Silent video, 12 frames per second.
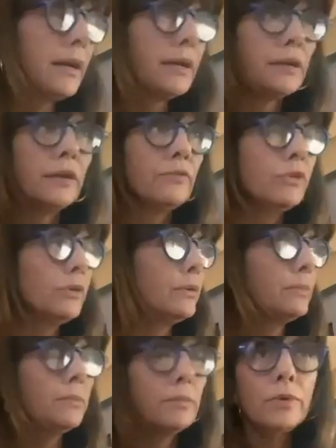never
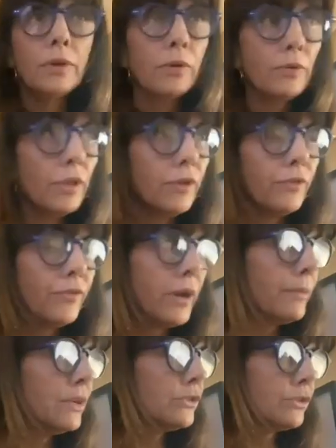known their
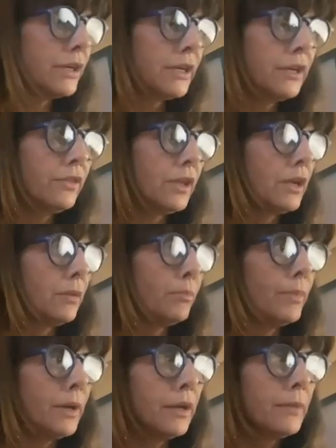families or anything.
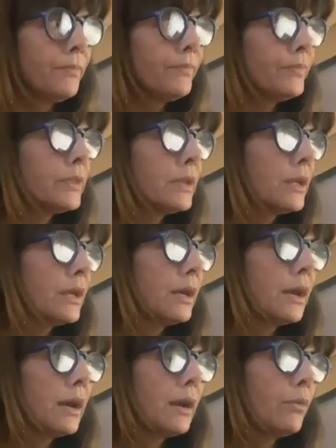But
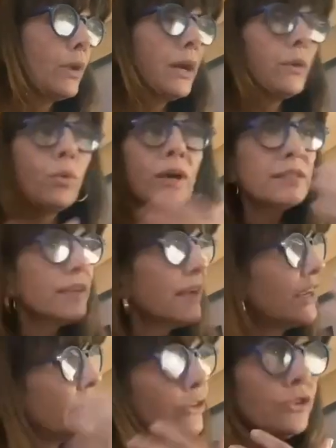once I
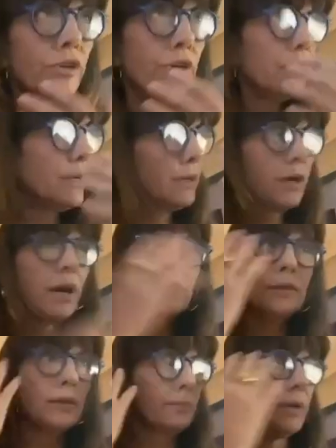enter in
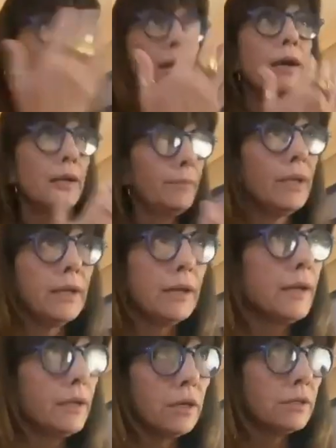contact, make eye
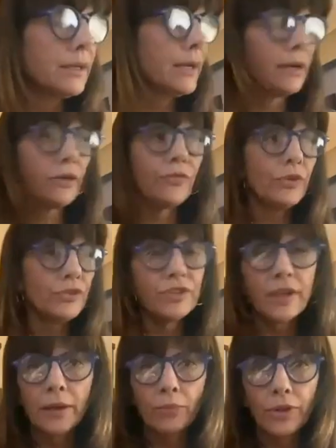contact first
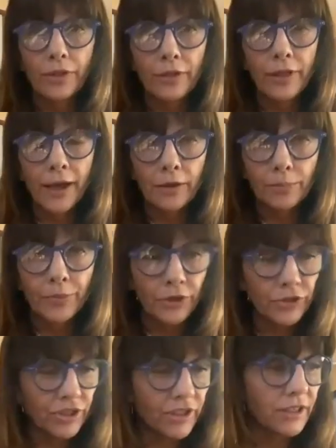time with that
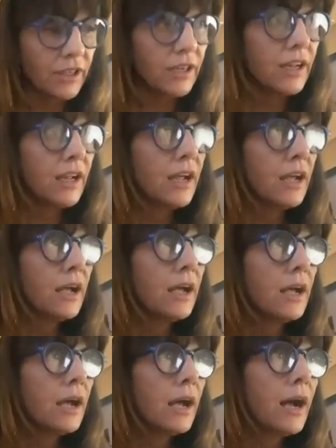person,
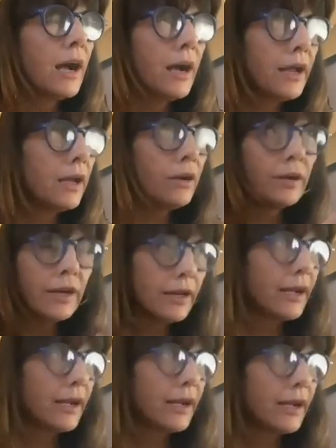
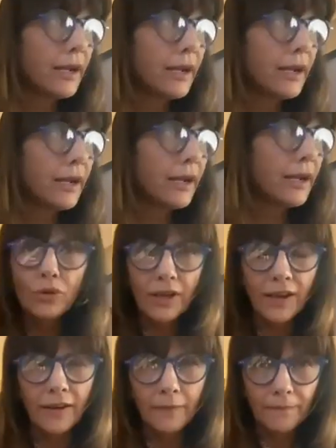I see
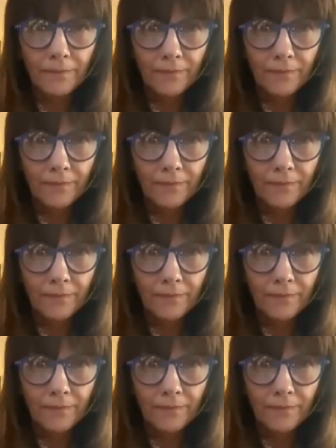beauty.